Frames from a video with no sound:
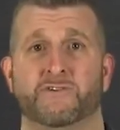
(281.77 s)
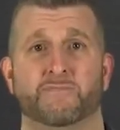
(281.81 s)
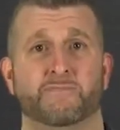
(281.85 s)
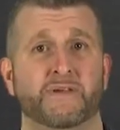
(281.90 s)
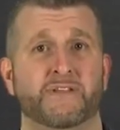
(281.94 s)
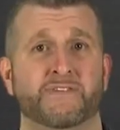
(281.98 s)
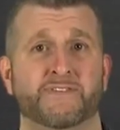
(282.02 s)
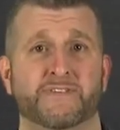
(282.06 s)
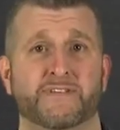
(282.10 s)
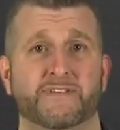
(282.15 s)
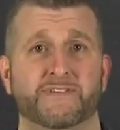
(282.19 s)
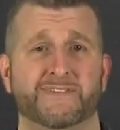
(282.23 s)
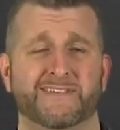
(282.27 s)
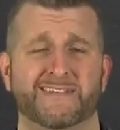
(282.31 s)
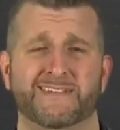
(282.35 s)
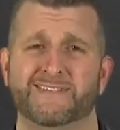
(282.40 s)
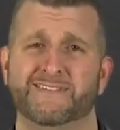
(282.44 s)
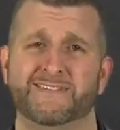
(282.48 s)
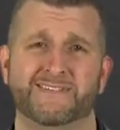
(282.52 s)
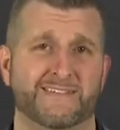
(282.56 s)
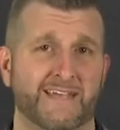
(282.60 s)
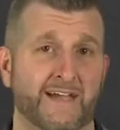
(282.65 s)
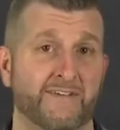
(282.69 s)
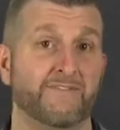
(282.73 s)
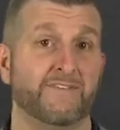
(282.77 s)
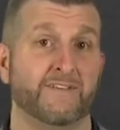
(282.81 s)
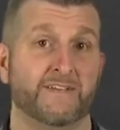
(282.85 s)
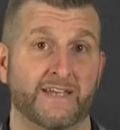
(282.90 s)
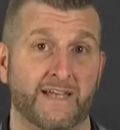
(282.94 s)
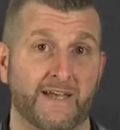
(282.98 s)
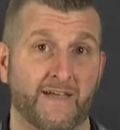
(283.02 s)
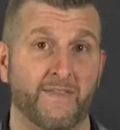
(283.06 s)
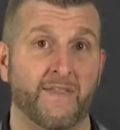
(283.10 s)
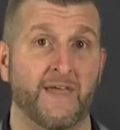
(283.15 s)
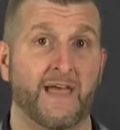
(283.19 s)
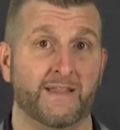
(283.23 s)
your business is definitely
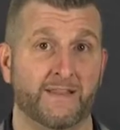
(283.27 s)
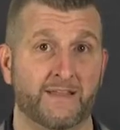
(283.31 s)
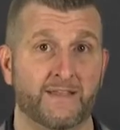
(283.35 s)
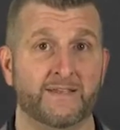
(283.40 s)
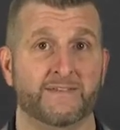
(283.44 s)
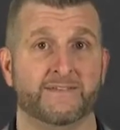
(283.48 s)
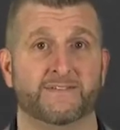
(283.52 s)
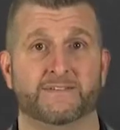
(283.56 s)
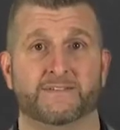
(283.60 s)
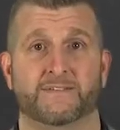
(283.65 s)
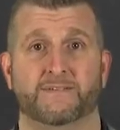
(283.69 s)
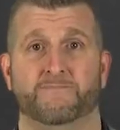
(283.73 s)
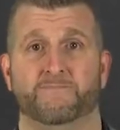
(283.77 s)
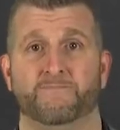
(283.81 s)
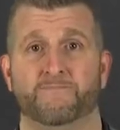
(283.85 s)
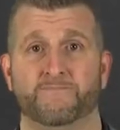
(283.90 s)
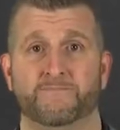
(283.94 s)
on that list.